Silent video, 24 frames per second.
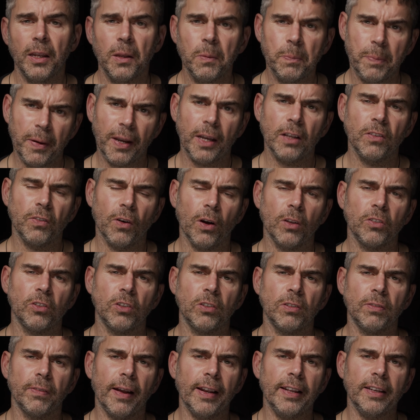The, the, big
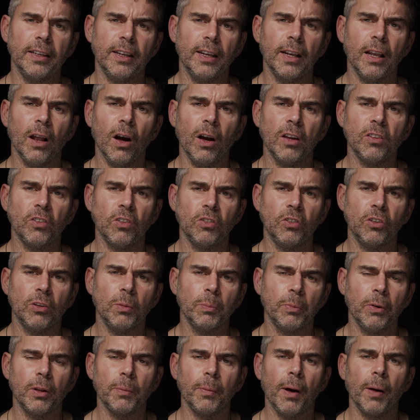advantage of LED lights is you
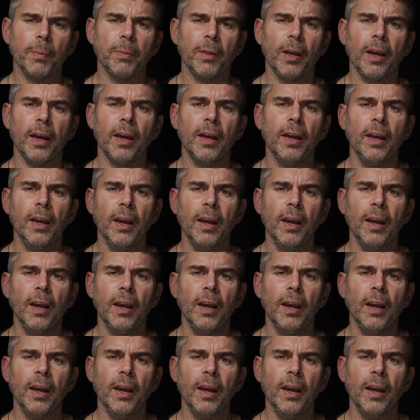can put them up there